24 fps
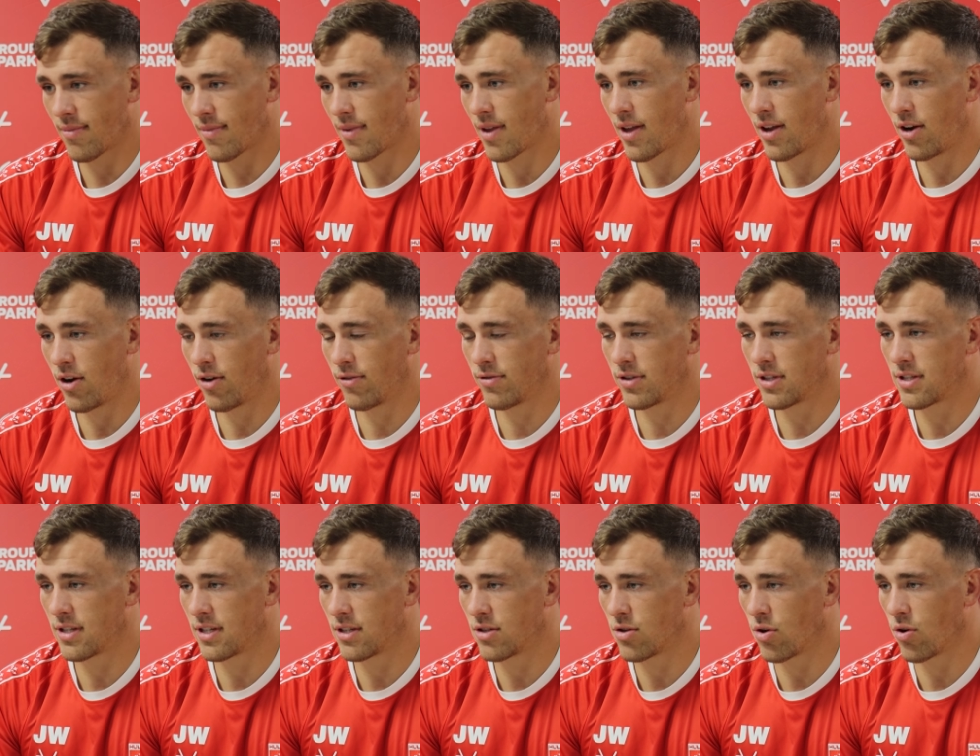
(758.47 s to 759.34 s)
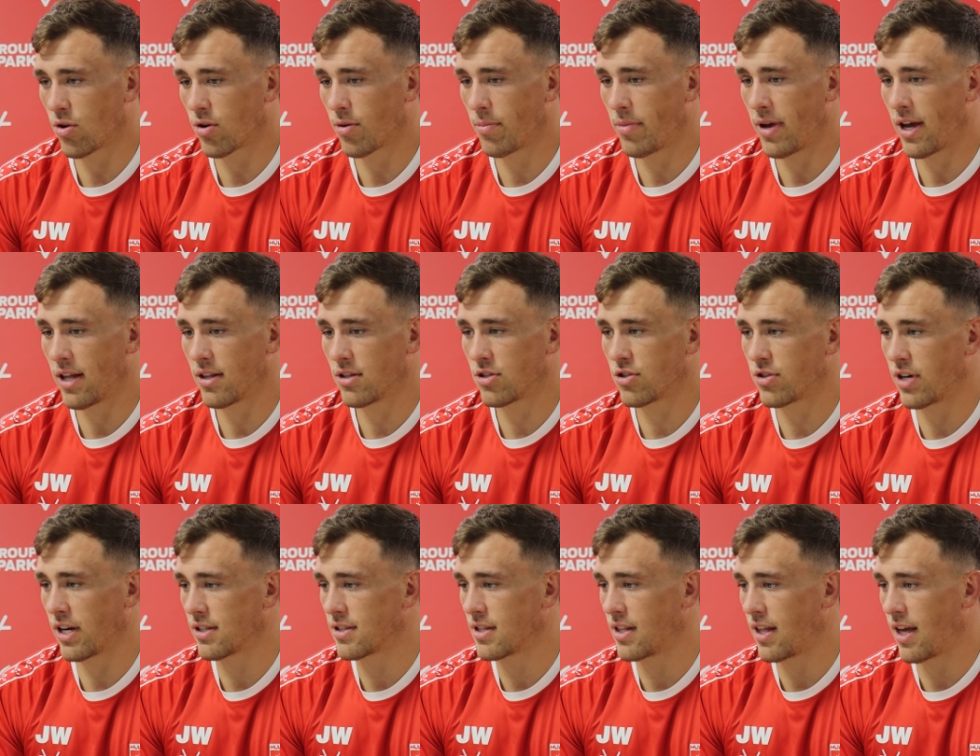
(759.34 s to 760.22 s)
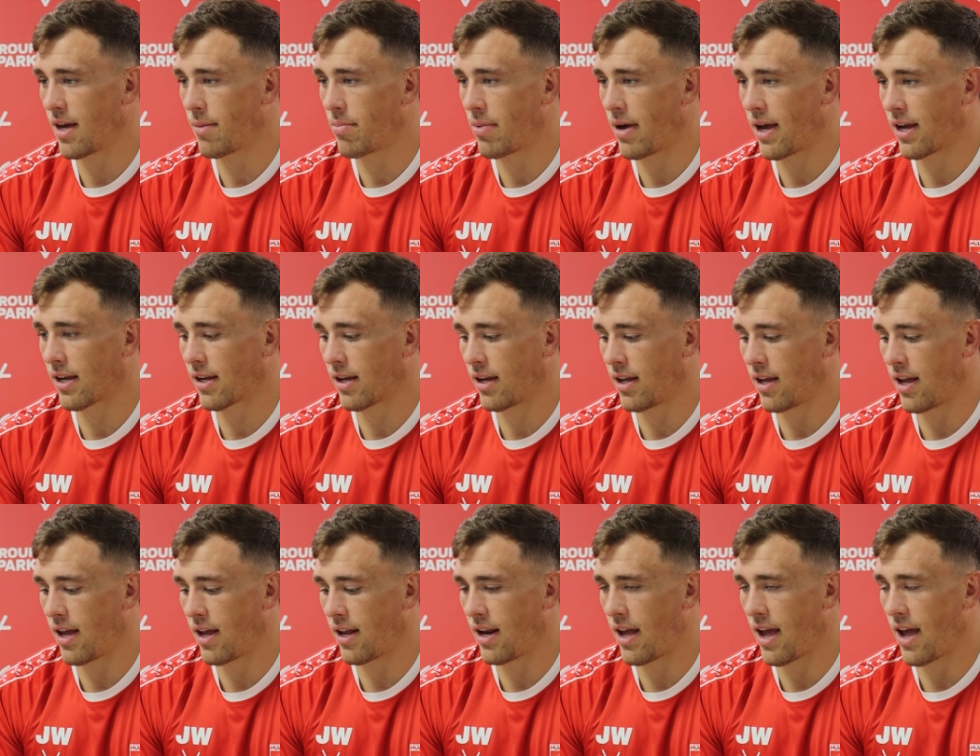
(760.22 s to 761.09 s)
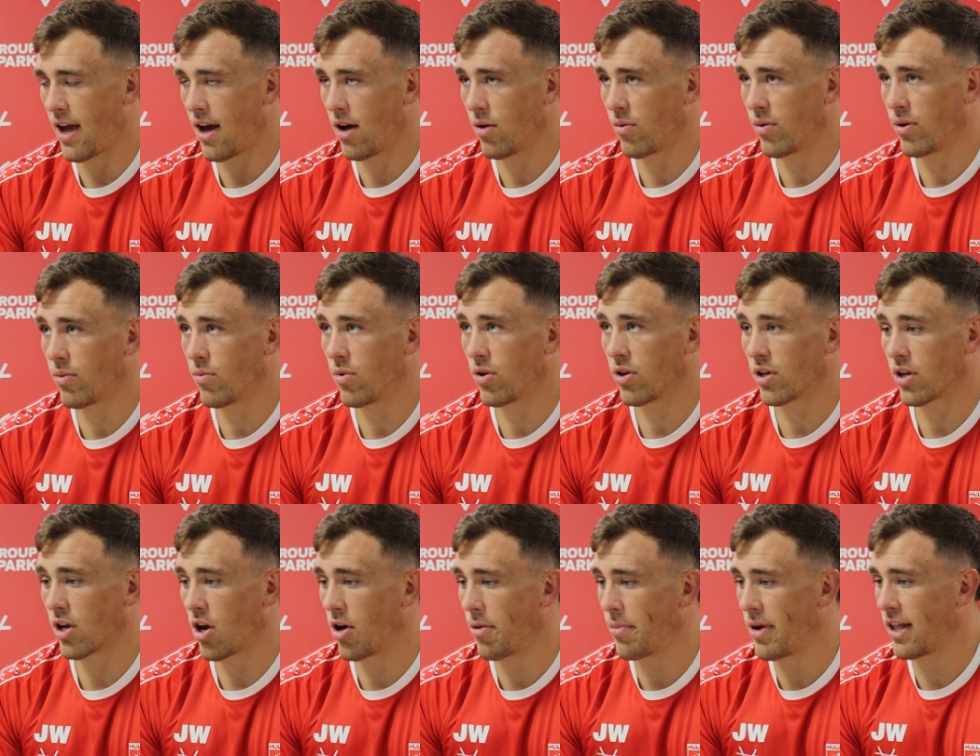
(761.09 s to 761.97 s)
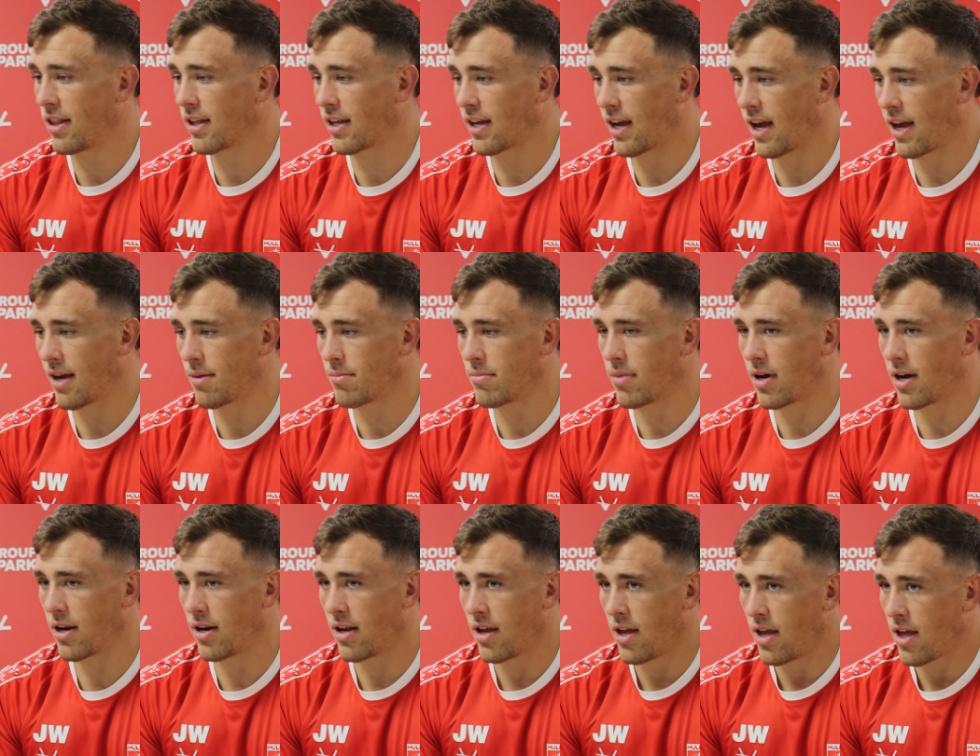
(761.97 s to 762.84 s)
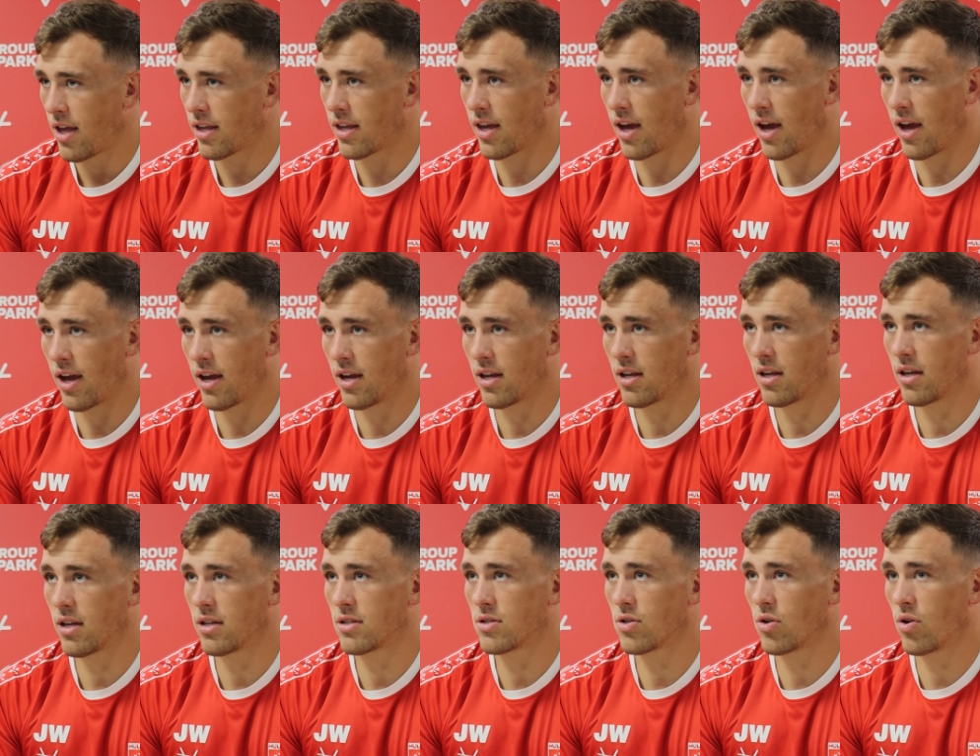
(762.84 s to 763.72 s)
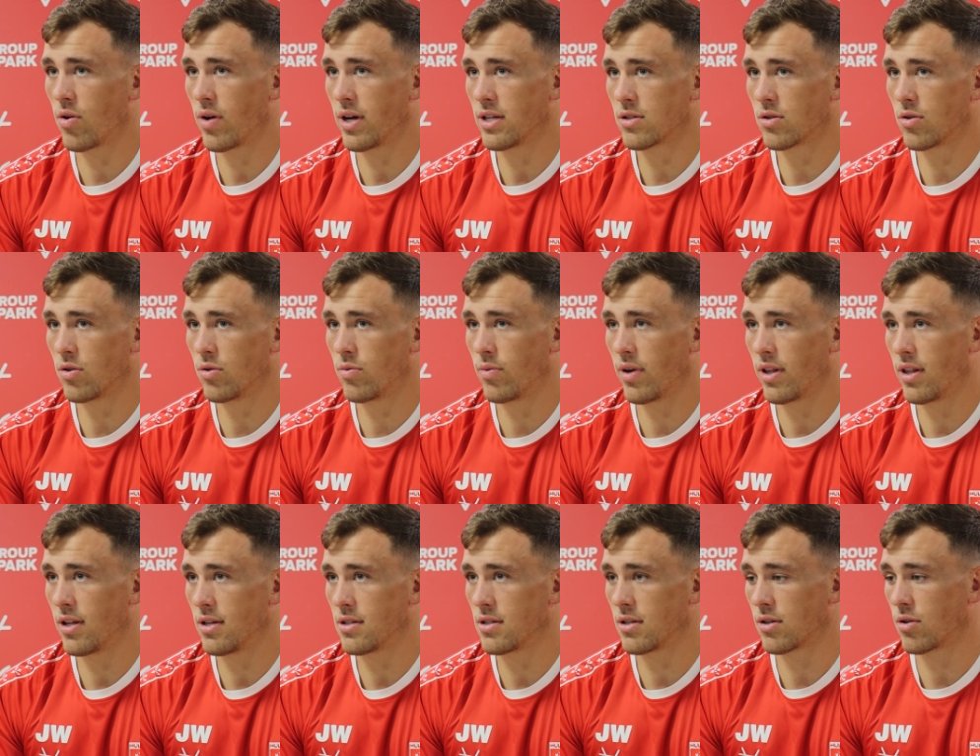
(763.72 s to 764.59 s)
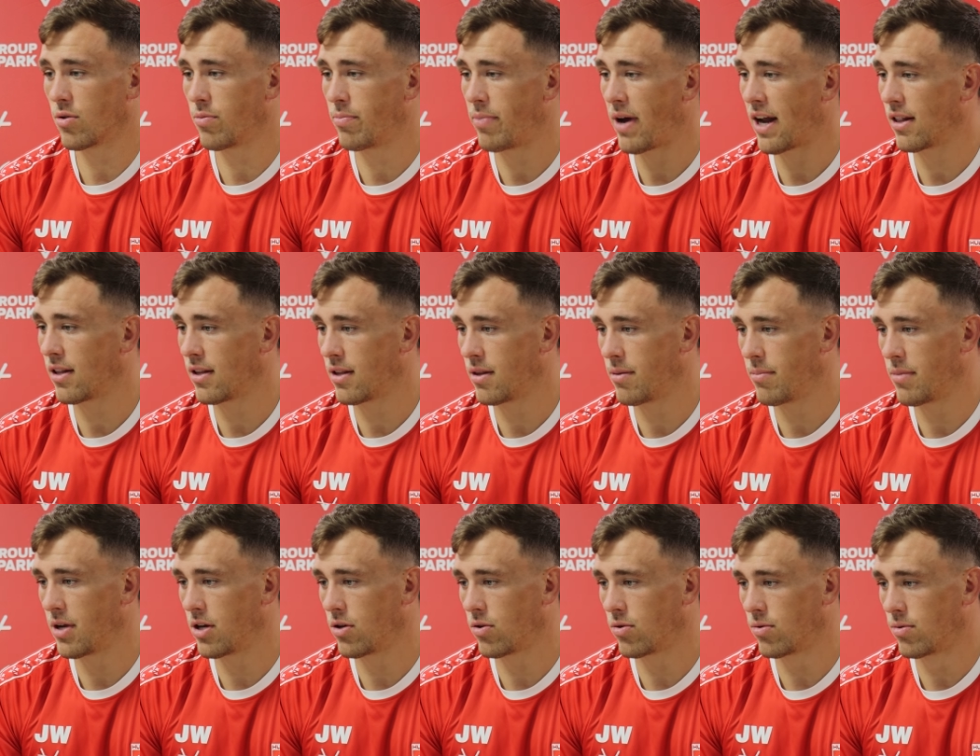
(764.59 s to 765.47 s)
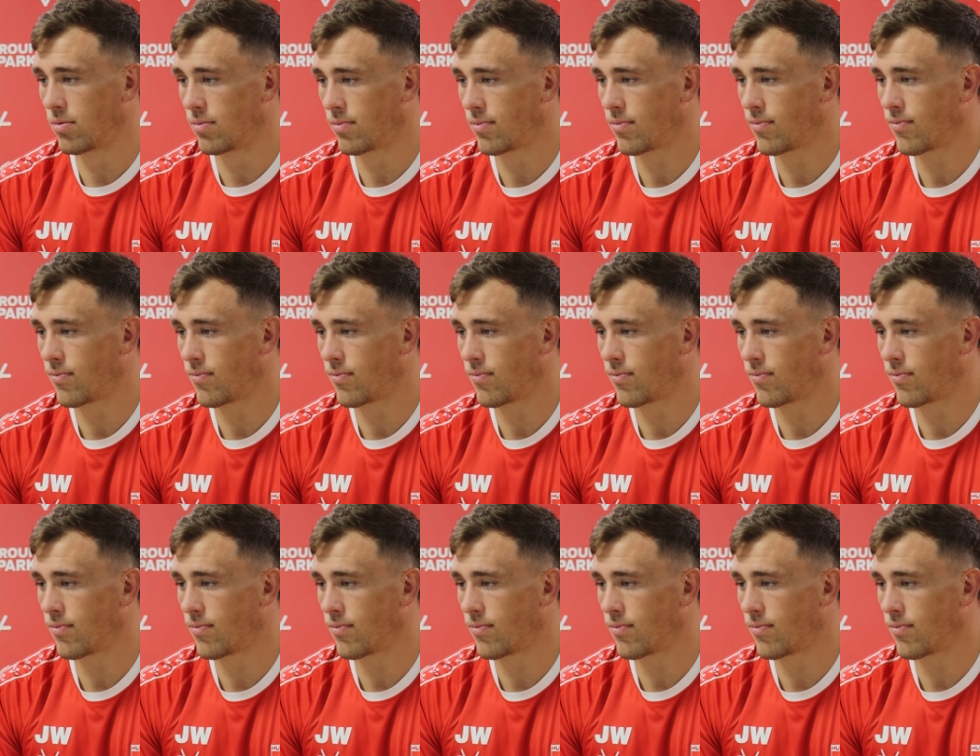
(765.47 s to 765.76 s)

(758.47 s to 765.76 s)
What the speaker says: obviously talk about the strengths of their pack and how we want to go about the game. But it's always good when there's a good battle in the middle.